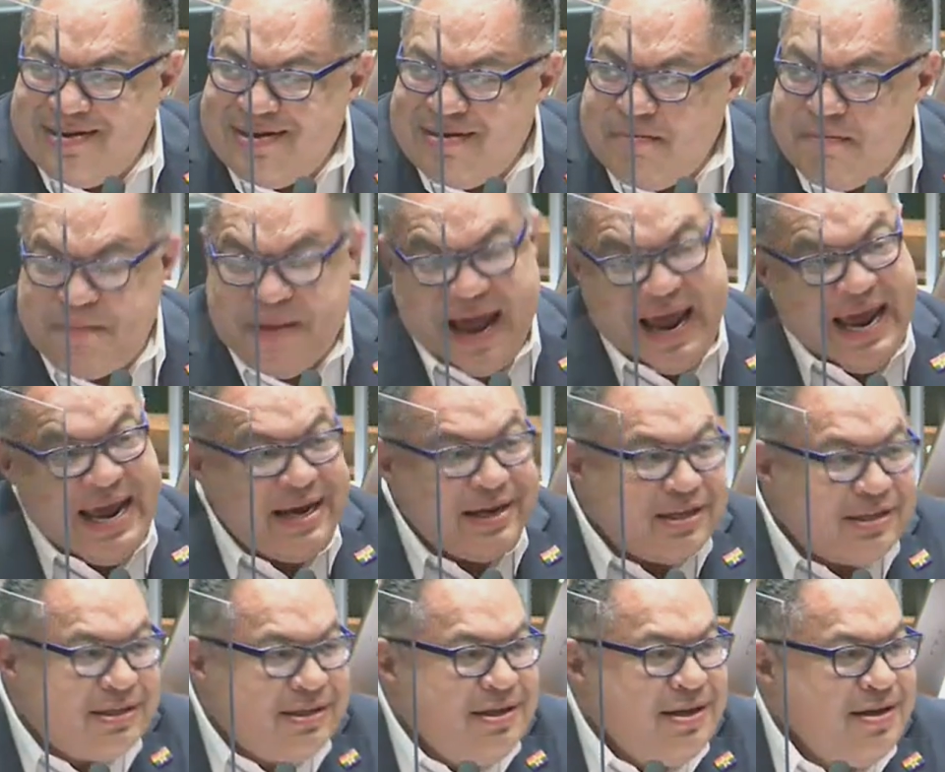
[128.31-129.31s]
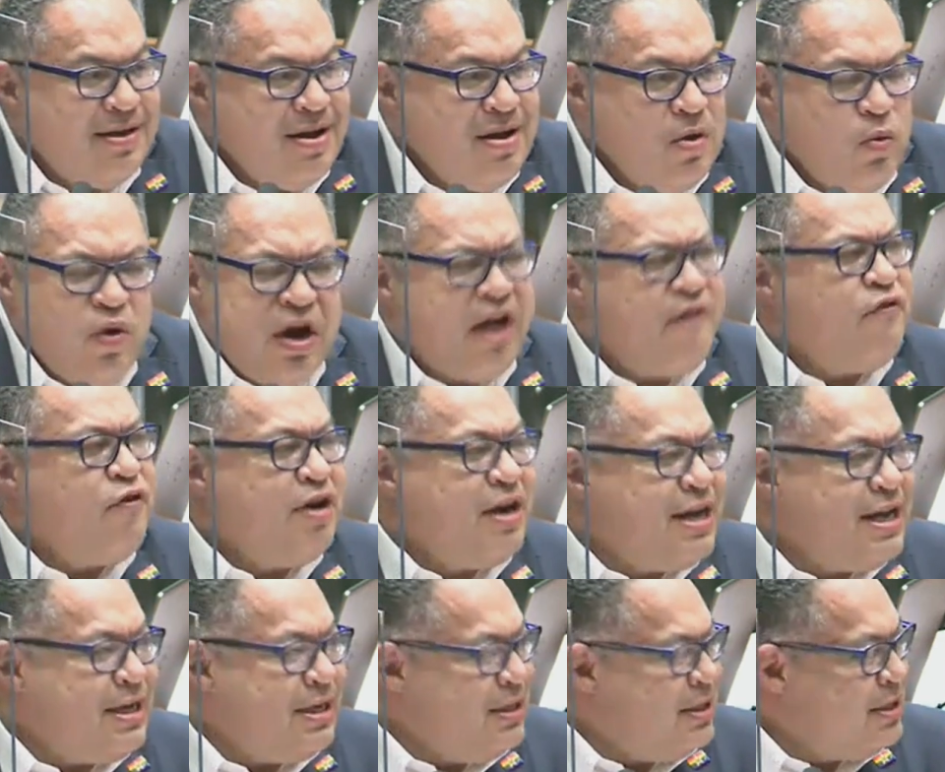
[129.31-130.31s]
banks, whatever it
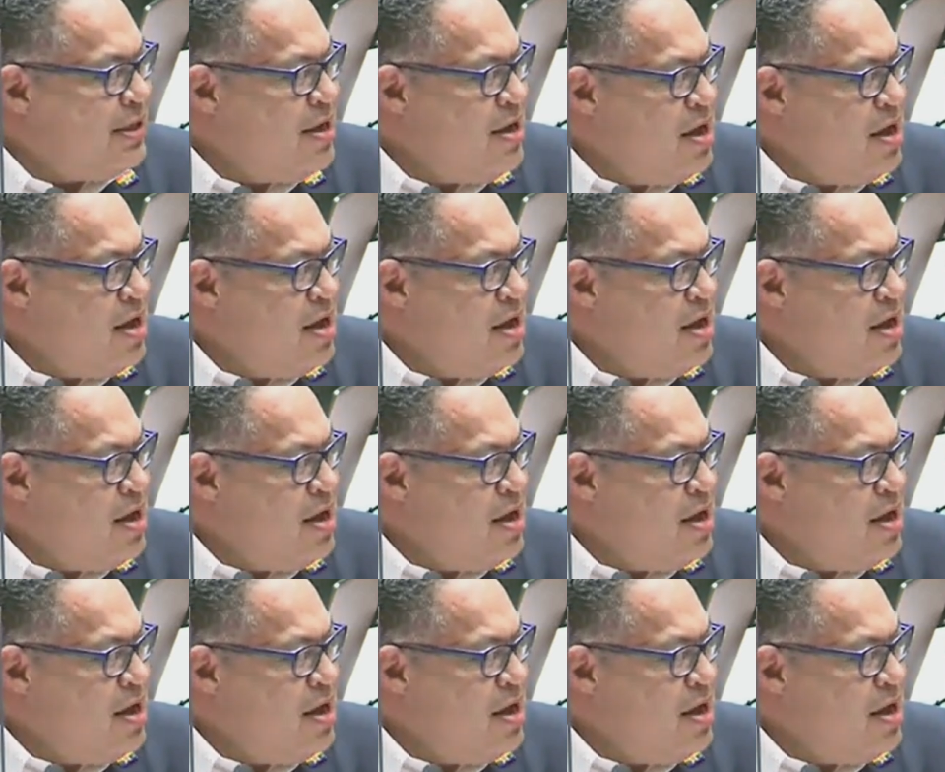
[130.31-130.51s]
is.